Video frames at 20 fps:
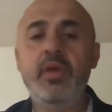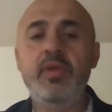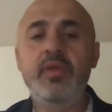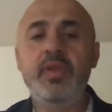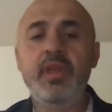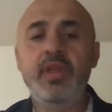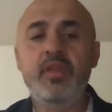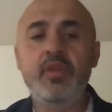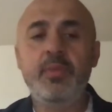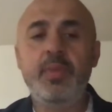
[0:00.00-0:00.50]
is
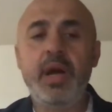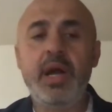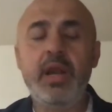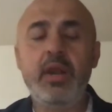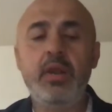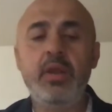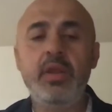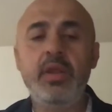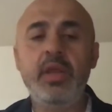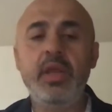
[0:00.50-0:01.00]
the
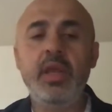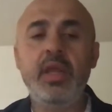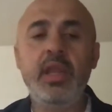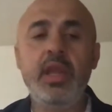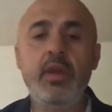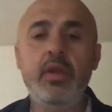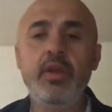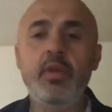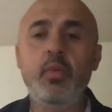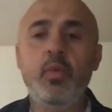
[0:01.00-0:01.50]
inspired,
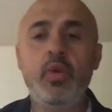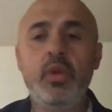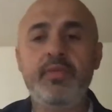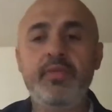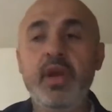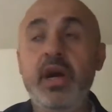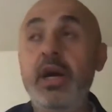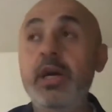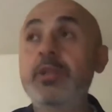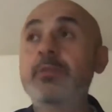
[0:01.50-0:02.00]
inerrant Word
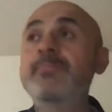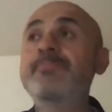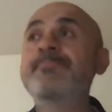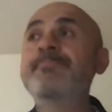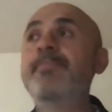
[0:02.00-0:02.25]
of God